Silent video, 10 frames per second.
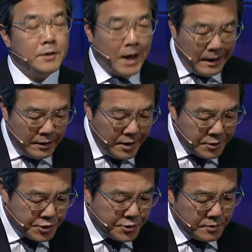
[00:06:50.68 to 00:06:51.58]

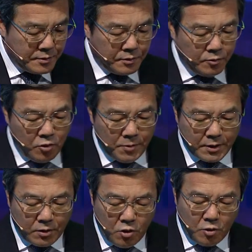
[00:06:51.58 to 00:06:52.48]
Unless the global
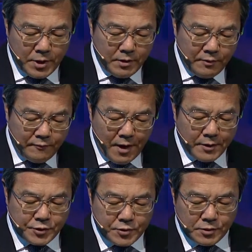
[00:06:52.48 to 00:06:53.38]
economy
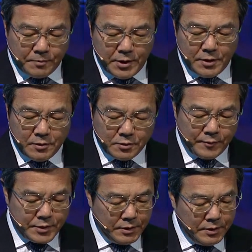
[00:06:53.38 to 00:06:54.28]
reverts to the period
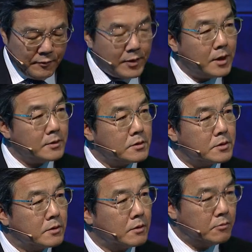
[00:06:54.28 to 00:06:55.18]
of significant
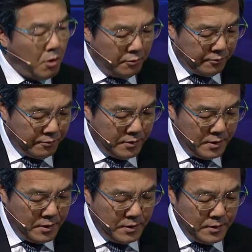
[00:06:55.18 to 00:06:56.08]
growth,
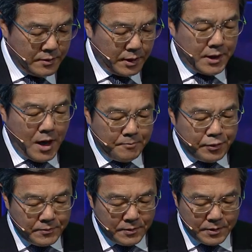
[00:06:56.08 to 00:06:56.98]
the gap
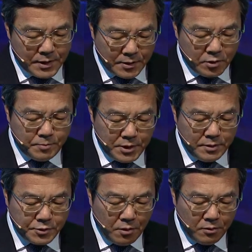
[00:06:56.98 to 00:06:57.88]
cannot be
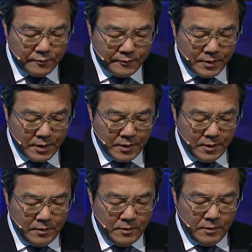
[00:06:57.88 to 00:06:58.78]
resolved
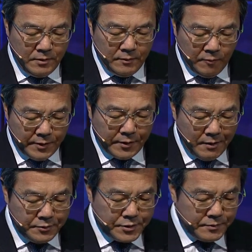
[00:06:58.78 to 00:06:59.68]

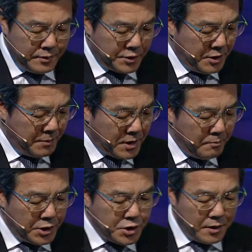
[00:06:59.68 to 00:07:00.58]
without the similar
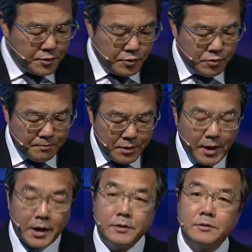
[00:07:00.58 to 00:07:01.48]
measures you
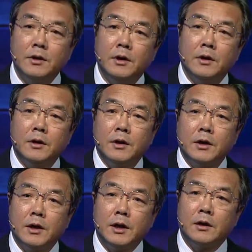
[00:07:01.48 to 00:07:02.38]
applied
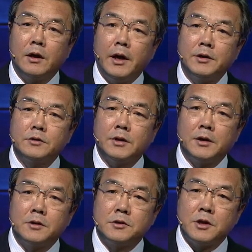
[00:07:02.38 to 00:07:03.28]
in late
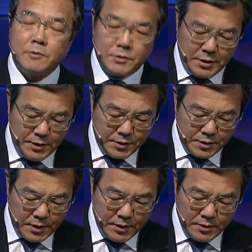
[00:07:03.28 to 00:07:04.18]
1970s
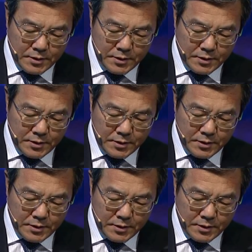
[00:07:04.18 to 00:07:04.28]
and